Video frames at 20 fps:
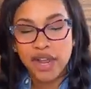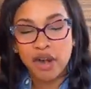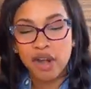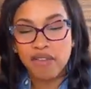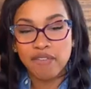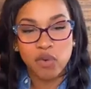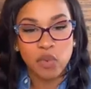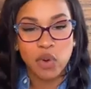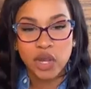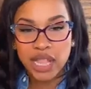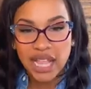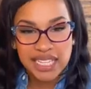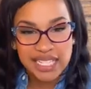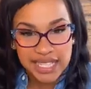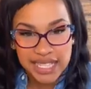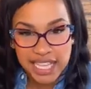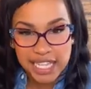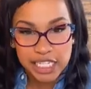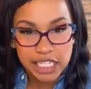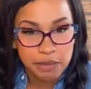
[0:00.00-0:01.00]
they don't even
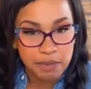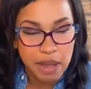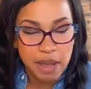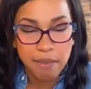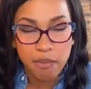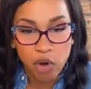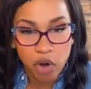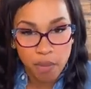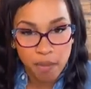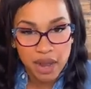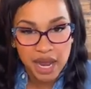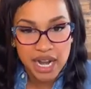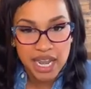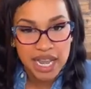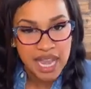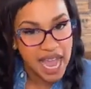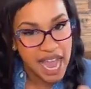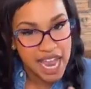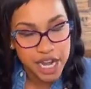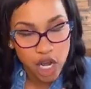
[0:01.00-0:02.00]
realize that they spend more
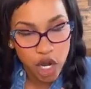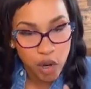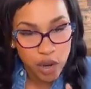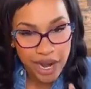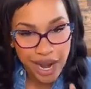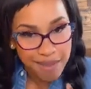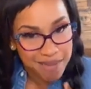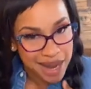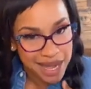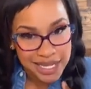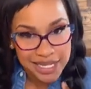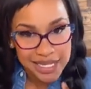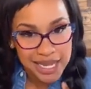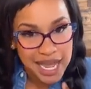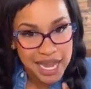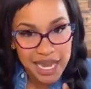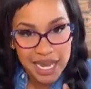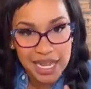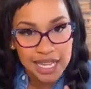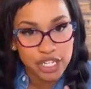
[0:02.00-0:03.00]
money. I know, and I'm not
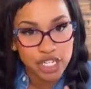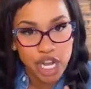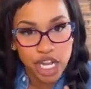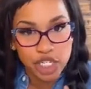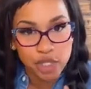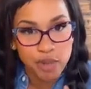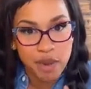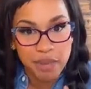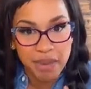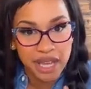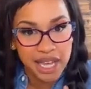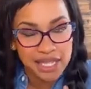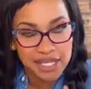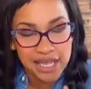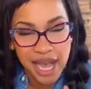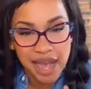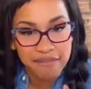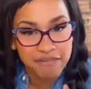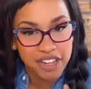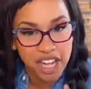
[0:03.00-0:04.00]
saying any judgment
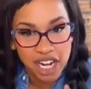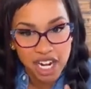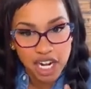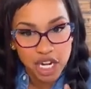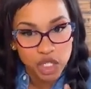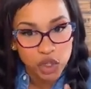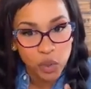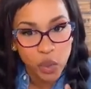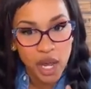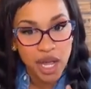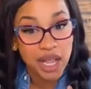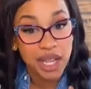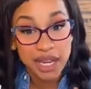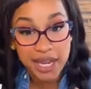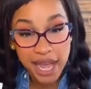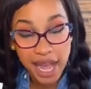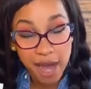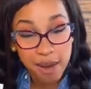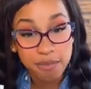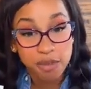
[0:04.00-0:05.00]
because I've done it as well,
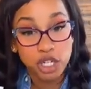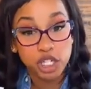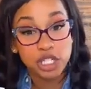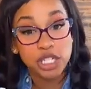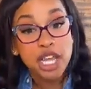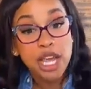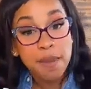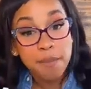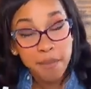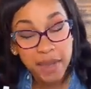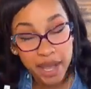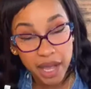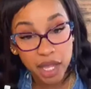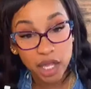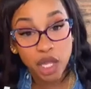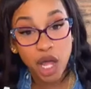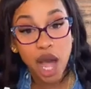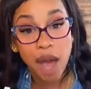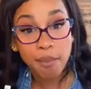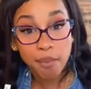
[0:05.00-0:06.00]
and now I'm just
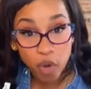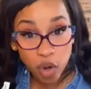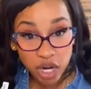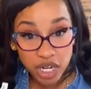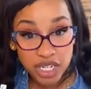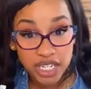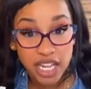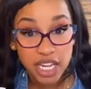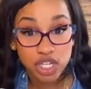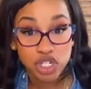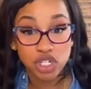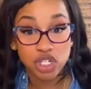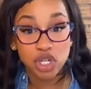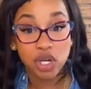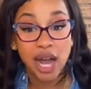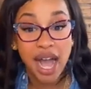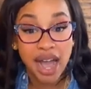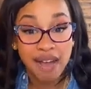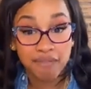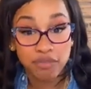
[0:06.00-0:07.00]
being a lot more
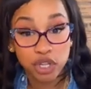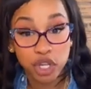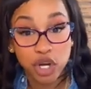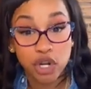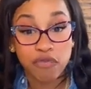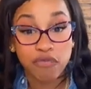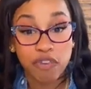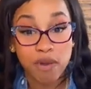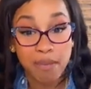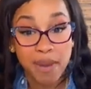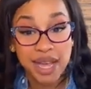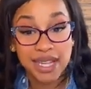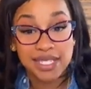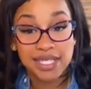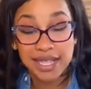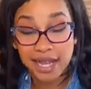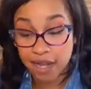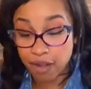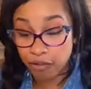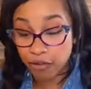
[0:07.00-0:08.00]
intentional. I've learned from
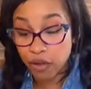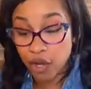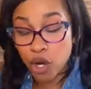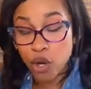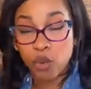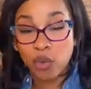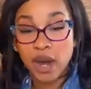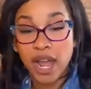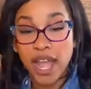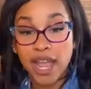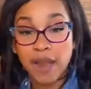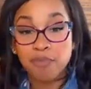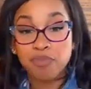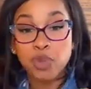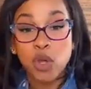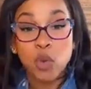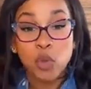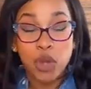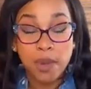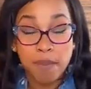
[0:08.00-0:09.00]
myself, right?
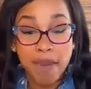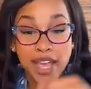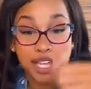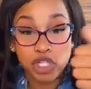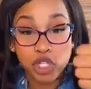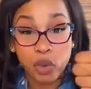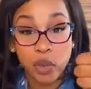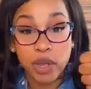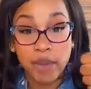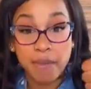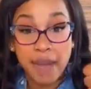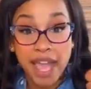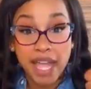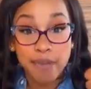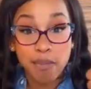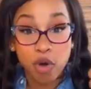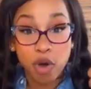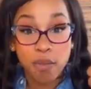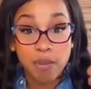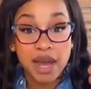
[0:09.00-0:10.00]
We
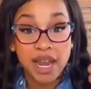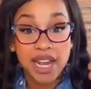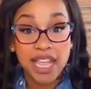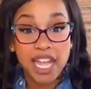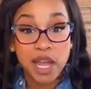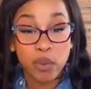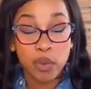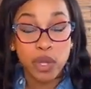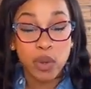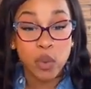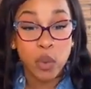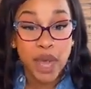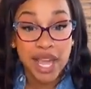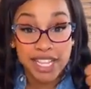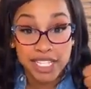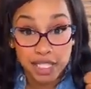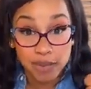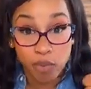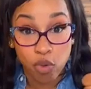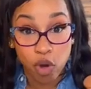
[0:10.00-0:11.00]
make more money and we
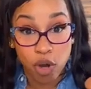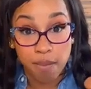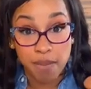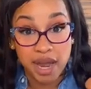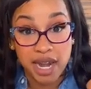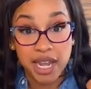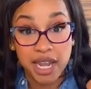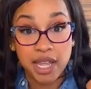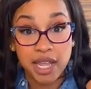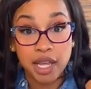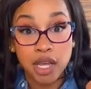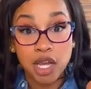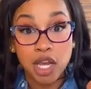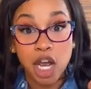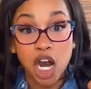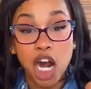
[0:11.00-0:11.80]
waste more money.